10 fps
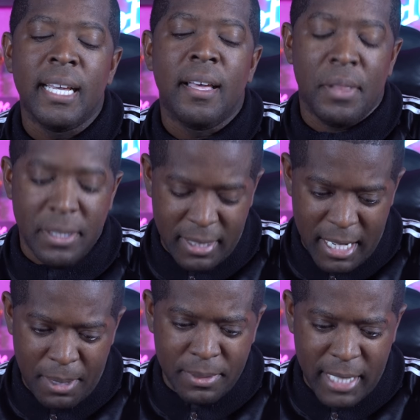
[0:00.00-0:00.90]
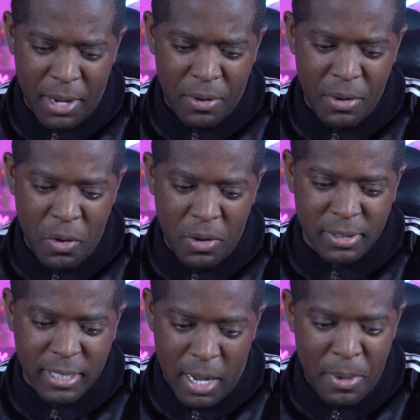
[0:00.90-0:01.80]
This time, Zachary Orr
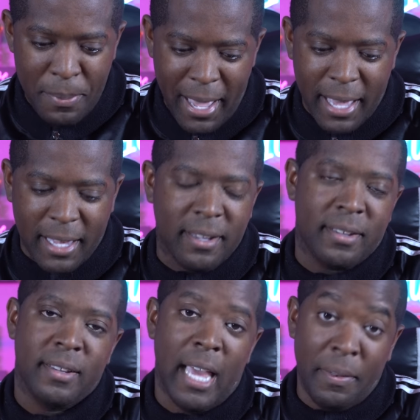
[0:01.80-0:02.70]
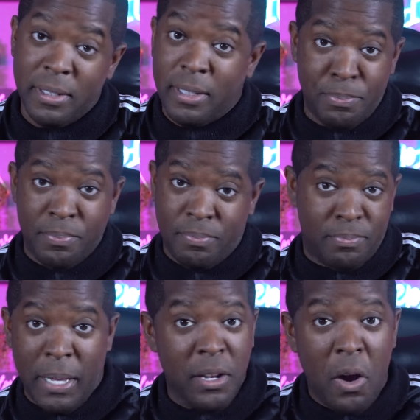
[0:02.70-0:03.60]
is coming back. After
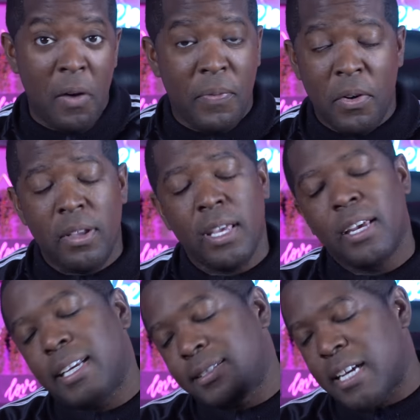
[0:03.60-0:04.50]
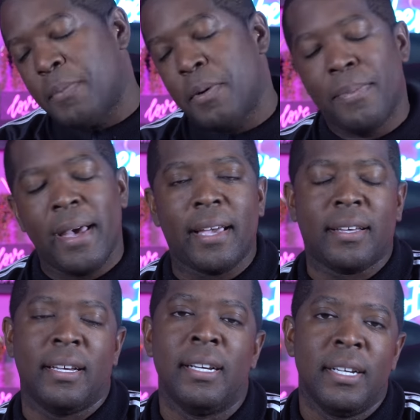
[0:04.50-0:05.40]
being off for a year, he's coming
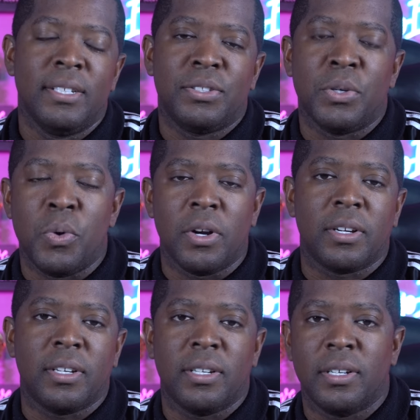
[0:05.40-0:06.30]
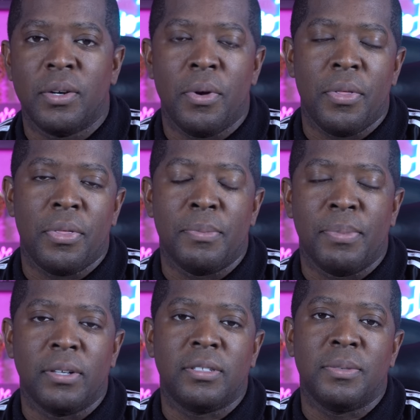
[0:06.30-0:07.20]
back to work with the
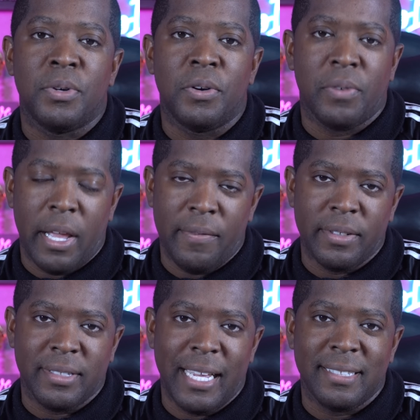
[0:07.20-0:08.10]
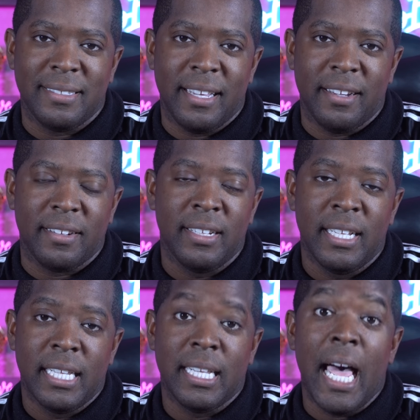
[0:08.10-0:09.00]
Baltimore Ravens as their
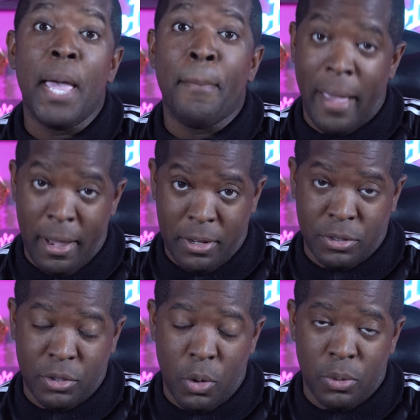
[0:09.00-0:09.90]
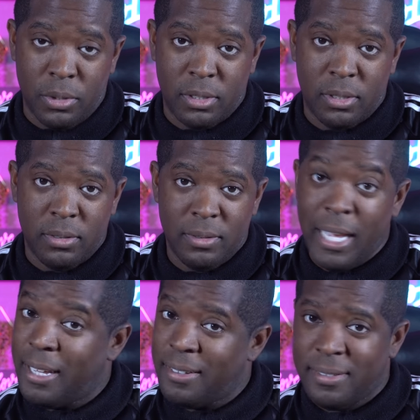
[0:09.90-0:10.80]
linebackers coach,
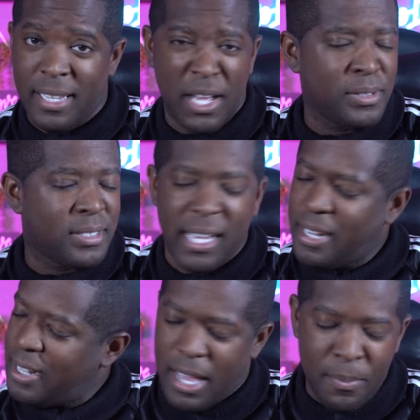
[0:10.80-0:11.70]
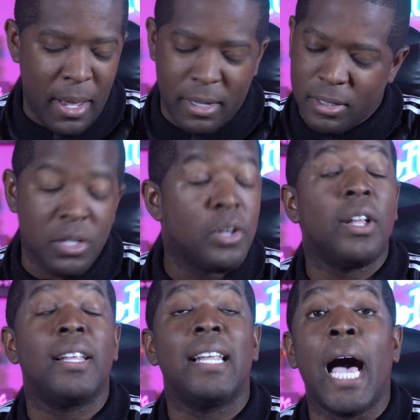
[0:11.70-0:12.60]
not outside linebacker,
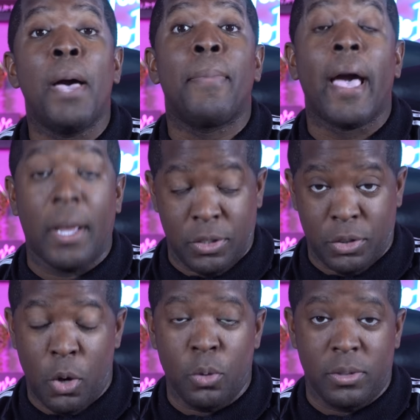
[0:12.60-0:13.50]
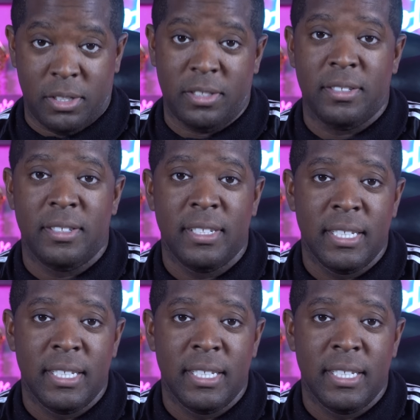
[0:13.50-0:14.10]
linebackers coach.